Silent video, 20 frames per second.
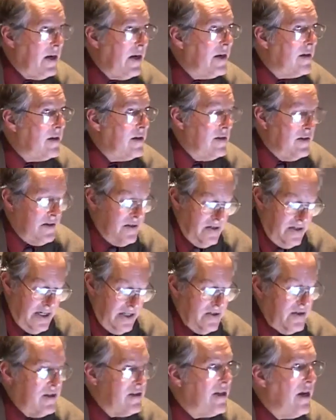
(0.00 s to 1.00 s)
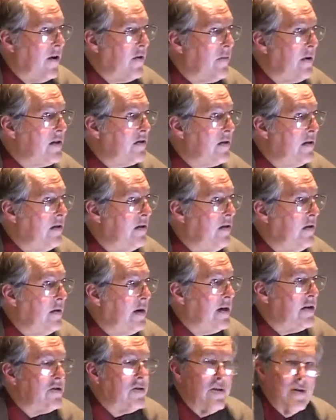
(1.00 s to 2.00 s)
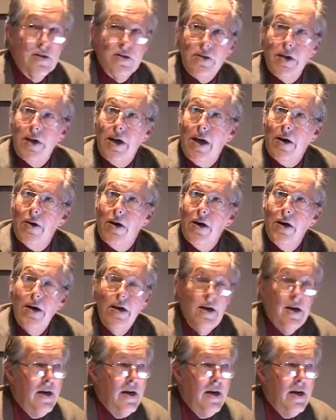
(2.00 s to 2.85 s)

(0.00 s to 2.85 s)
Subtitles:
like the desert southwest in the US or the Sahara,